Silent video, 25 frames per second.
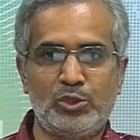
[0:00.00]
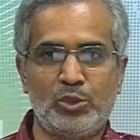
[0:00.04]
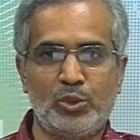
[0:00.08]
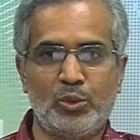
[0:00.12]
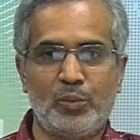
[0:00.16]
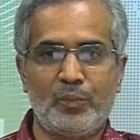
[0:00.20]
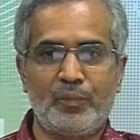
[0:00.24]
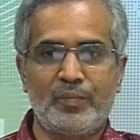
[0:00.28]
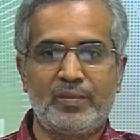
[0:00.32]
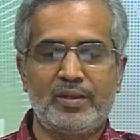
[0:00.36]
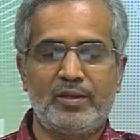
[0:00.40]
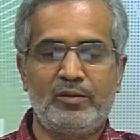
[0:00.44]

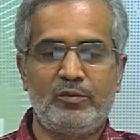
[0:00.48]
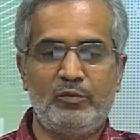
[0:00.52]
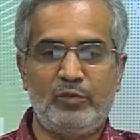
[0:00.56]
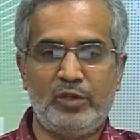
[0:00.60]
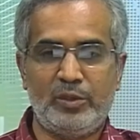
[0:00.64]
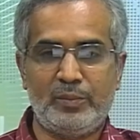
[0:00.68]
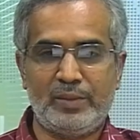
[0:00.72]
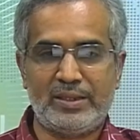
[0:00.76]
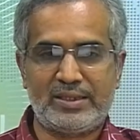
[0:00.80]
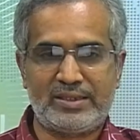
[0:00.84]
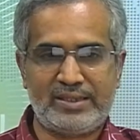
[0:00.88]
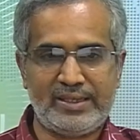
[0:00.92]
though
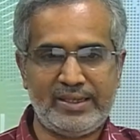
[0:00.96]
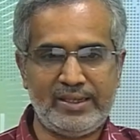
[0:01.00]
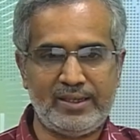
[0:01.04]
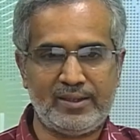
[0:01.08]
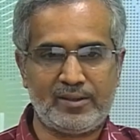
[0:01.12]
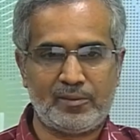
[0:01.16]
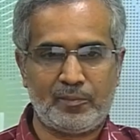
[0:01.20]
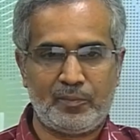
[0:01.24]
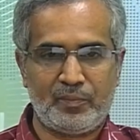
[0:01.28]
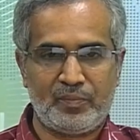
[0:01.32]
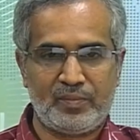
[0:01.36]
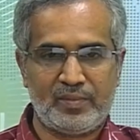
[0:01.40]
we may
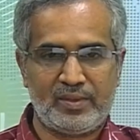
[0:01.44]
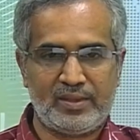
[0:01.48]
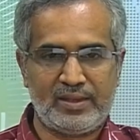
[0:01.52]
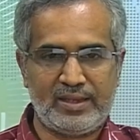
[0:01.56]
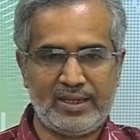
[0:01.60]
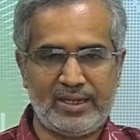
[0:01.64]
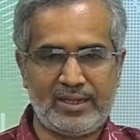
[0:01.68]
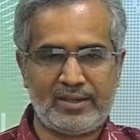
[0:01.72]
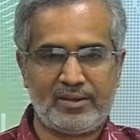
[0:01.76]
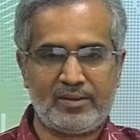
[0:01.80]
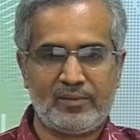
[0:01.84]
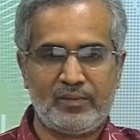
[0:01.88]
think
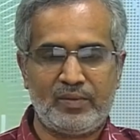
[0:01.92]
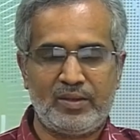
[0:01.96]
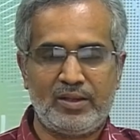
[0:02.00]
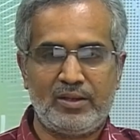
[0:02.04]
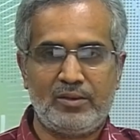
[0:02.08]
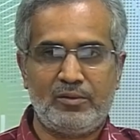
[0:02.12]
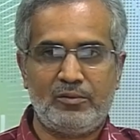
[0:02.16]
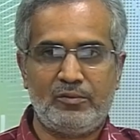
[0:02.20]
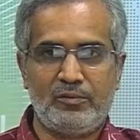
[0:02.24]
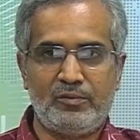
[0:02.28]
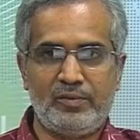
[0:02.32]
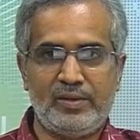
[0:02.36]
that
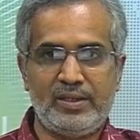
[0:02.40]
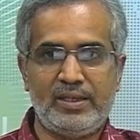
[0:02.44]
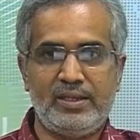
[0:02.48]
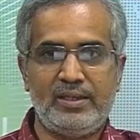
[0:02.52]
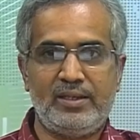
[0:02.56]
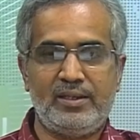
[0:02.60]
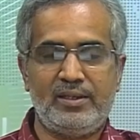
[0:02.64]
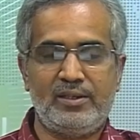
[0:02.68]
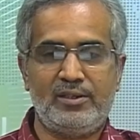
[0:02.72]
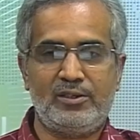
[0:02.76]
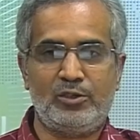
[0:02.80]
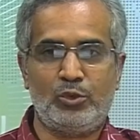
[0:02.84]

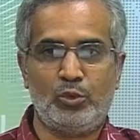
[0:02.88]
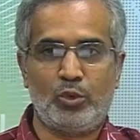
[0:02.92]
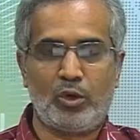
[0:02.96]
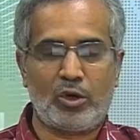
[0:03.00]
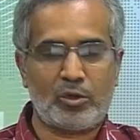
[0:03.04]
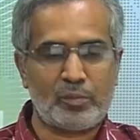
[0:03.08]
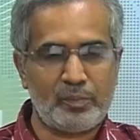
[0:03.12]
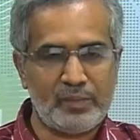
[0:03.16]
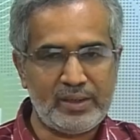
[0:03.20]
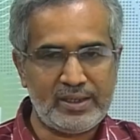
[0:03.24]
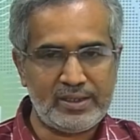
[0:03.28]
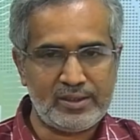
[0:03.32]
we do
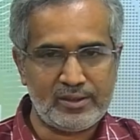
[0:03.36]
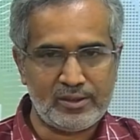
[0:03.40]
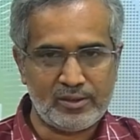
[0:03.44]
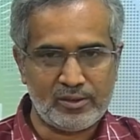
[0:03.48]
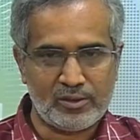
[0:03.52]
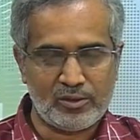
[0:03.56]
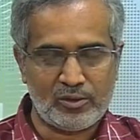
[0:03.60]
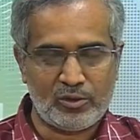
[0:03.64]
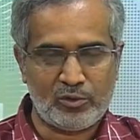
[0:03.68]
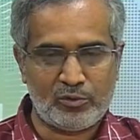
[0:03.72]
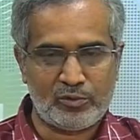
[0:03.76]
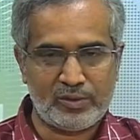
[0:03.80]
not mean
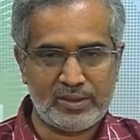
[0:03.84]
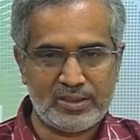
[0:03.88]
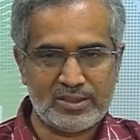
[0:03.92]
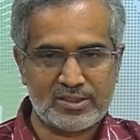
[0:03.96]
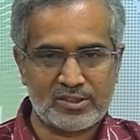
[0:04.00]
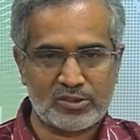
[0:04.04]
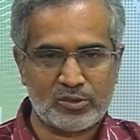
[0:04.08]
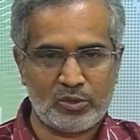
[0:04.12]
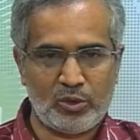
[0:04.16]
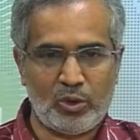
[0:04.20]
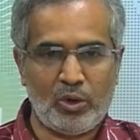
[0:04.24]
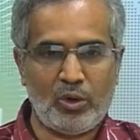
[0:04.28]

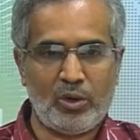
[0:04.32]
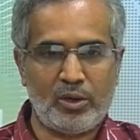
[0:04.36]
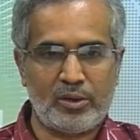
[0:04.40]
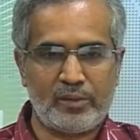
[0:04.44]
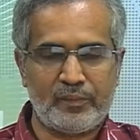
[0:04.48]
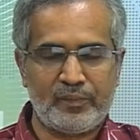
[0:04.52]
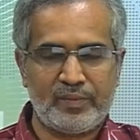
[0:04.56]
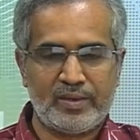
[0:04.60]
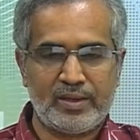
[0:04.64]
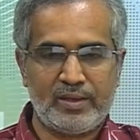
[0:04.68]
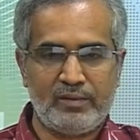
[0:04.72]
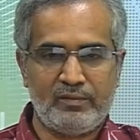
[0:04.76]
offense,
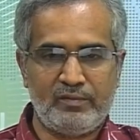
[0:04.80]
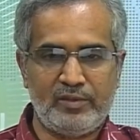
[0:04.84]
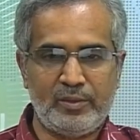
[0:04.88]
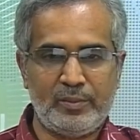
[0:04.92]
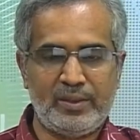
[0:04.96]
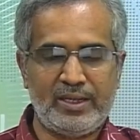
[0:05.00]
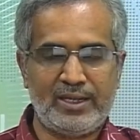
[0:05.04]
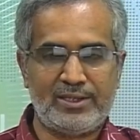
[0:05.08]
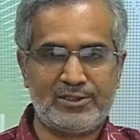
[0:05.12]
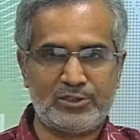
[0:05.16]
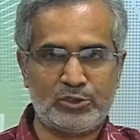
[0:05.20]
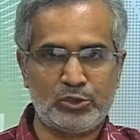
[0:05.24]
or we
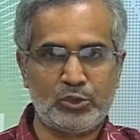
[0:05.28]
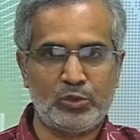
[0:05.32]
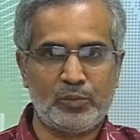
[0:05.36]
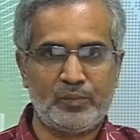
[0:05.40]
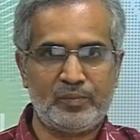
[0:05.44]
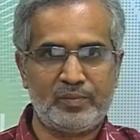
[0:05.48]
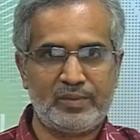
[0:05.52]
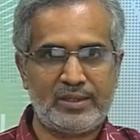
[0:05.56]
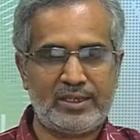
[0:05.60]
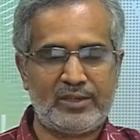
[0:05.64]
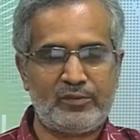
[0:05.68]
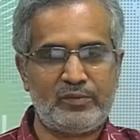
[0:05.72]
may
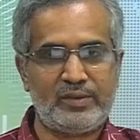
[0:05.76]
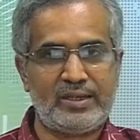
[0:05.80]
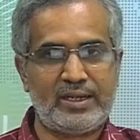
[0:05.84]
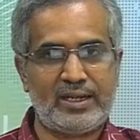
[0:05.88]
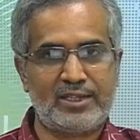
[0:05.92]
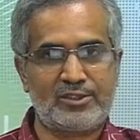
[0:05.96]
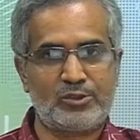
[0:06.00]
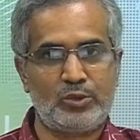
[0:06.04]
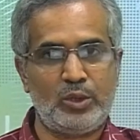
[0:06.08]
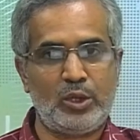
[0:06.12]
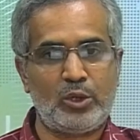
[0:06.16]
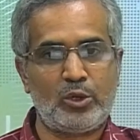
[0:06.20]
assume that we are
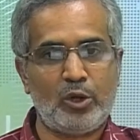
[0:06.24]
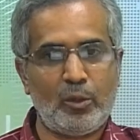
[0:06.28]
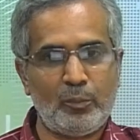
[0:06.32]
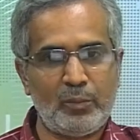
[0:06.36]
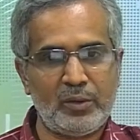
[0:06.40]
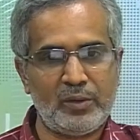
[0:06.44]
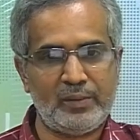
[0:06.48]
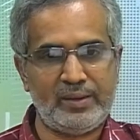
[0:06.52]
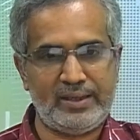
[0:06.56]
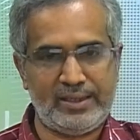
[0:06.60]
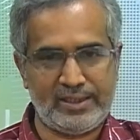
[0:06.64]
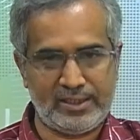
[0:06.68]
actually
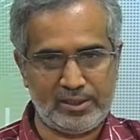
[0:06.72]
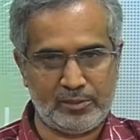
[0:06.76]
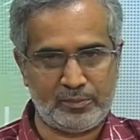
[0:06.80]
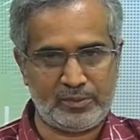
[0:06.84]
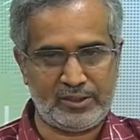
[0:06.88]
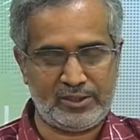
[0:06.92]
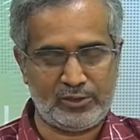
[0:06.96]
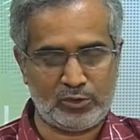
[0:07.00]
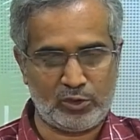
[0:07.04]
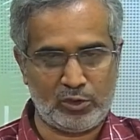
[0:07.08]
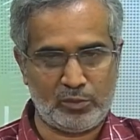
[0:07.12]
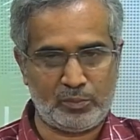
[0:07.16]
complimenting a
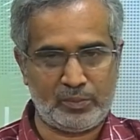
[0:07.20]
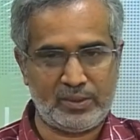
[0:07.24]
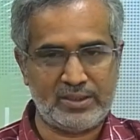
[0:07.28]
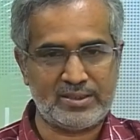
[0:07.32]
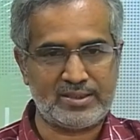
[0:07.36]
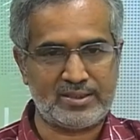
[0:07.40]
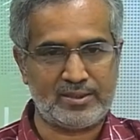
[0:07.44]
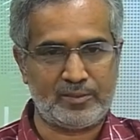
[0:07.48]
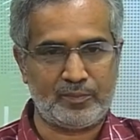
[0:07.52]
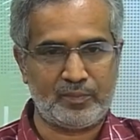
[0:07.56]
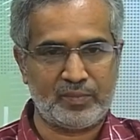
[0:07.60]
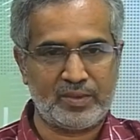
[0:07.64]
particular
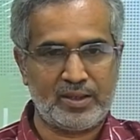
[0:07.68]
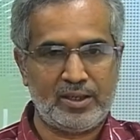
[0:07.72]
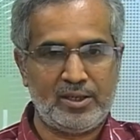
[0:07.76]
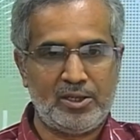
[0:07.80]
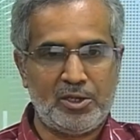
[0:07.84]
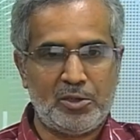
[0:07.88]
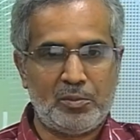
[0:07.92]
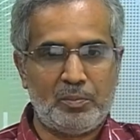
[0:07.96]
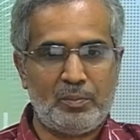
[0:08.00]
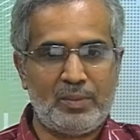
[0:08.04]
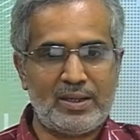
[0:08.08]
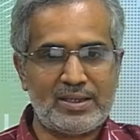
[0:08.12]
person.
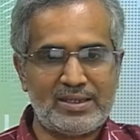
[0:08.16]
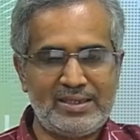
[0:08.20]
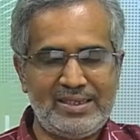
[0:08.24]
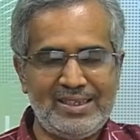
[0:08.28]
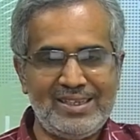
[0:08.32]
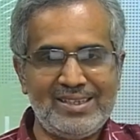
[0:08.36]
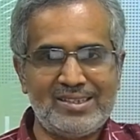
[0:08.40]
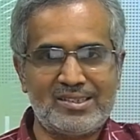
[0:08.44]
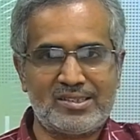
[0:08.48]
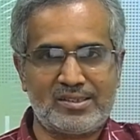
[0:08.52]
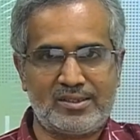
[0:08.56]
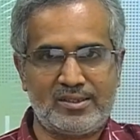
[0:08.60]
But
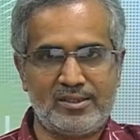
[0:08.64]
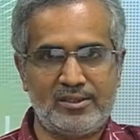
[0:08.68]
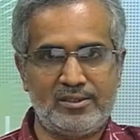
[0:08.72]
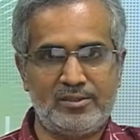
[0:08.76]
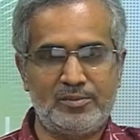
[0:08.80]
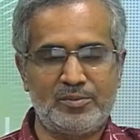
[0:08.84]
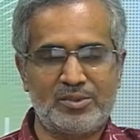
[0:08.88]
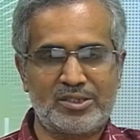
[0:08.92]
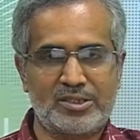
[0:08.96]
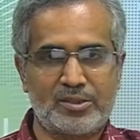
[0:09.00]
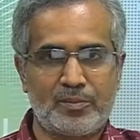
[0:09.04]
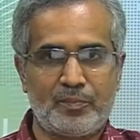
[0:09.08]
these
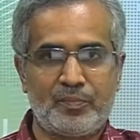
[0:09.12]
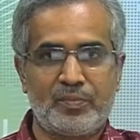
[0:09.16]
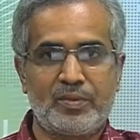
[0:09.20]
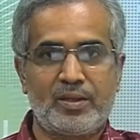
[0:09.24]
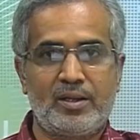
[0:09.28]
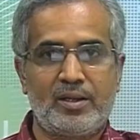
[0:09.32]
terms,